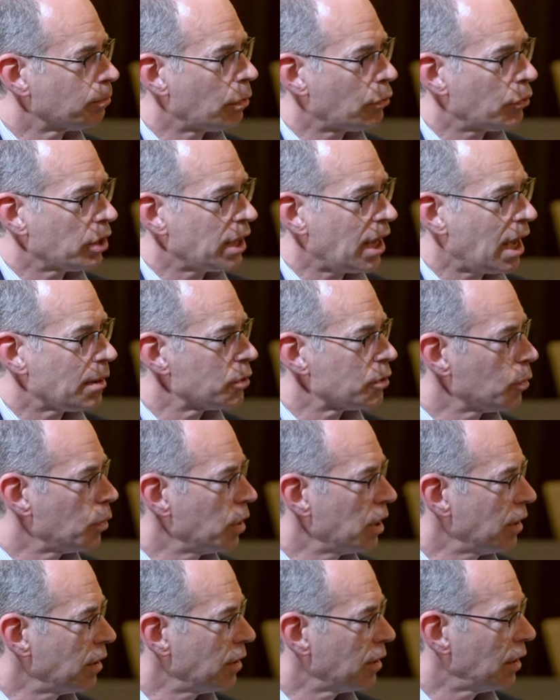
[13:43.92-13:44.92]
3 times a
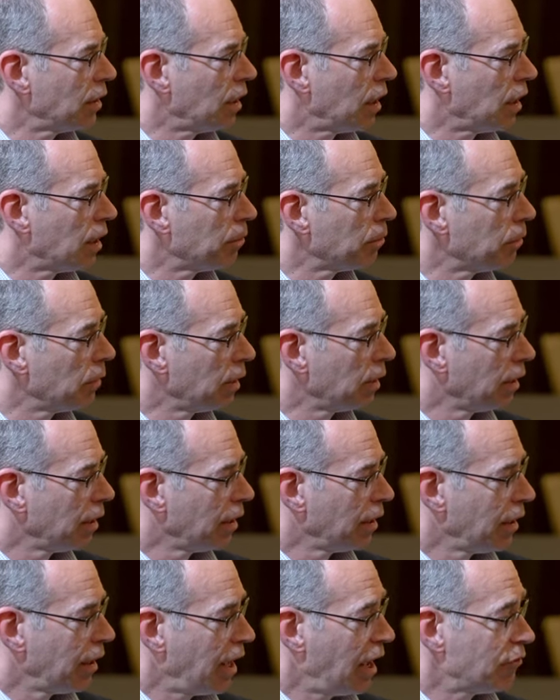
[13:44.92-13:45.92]
week.
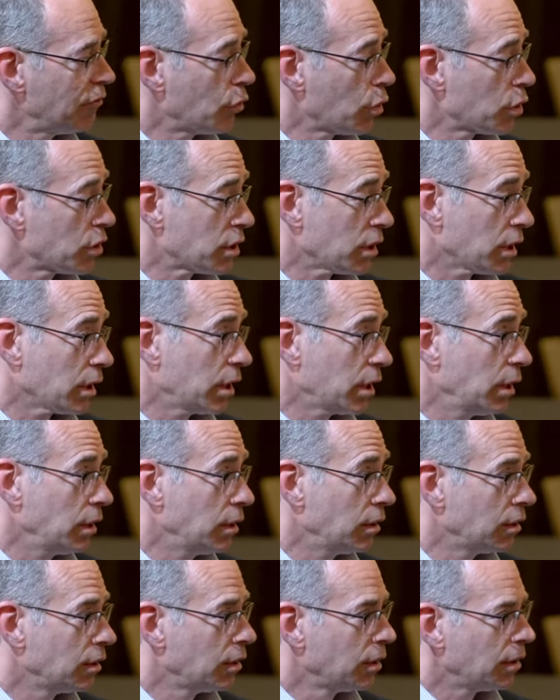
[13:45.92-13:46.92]
Unfortunately,
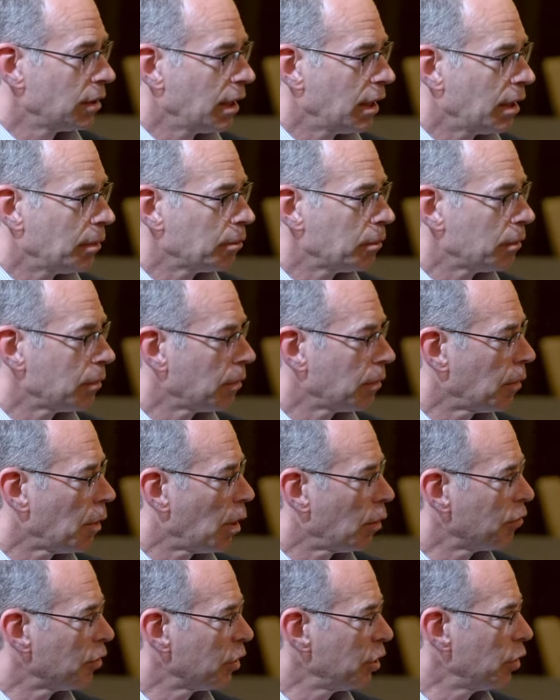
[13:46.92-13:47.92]

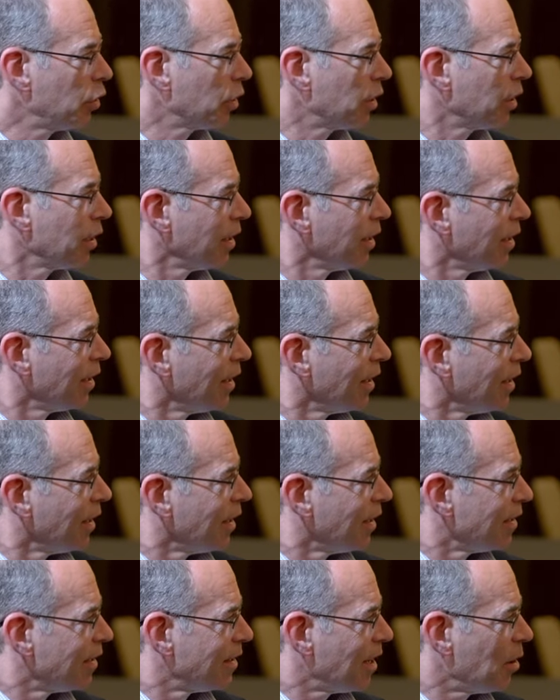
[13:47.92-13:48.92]
hopefully you can
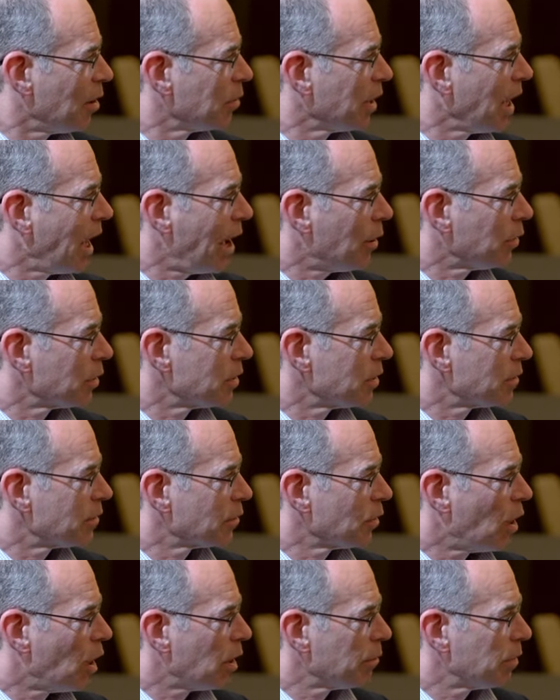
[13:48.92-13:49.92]
tell me how it's
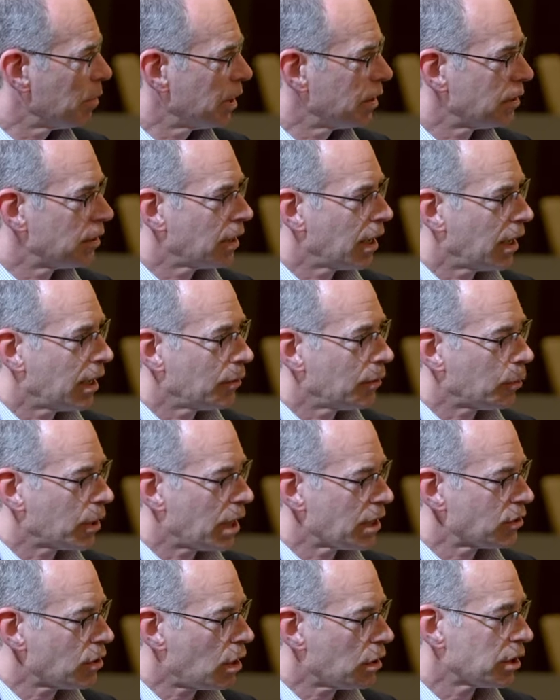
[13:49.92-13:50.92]
gone, but when
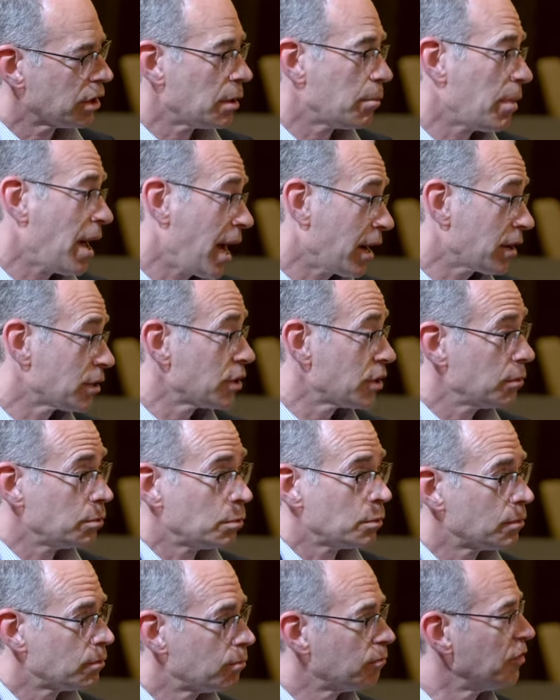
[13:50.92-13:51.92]
I saw Linda back, she
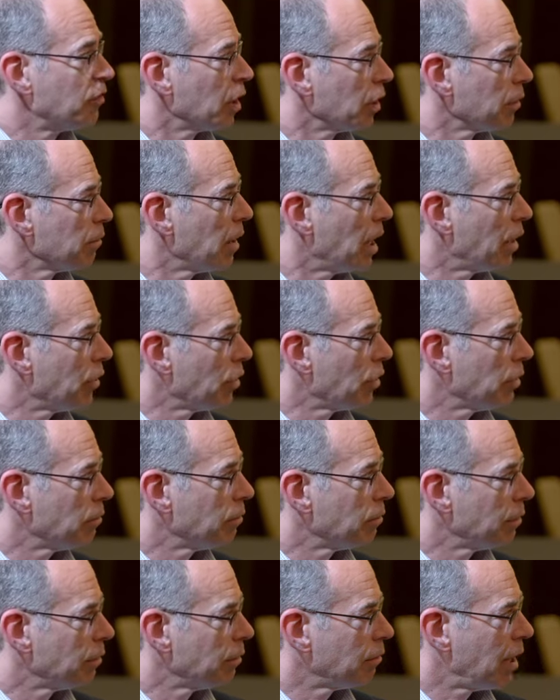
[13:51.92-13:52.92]
was feeling better and
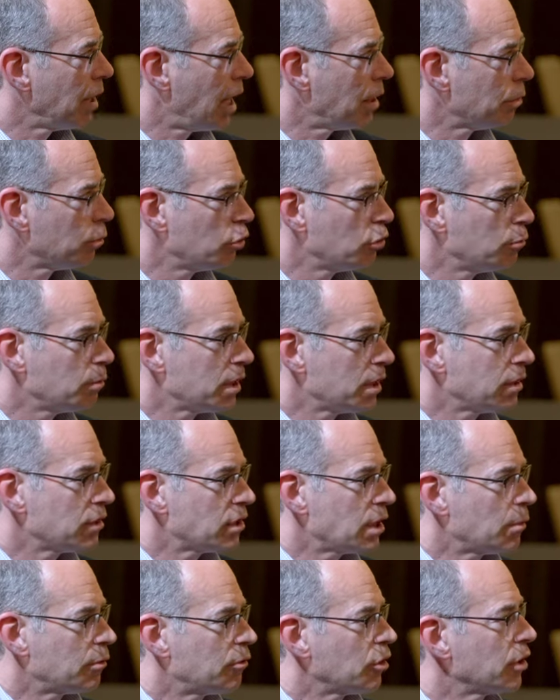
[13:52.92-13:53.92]
had improvement in
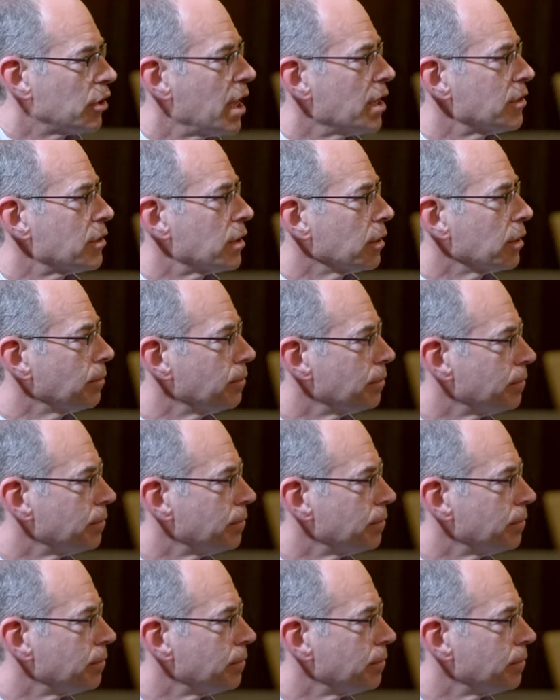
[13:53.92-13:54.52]
some of her testing.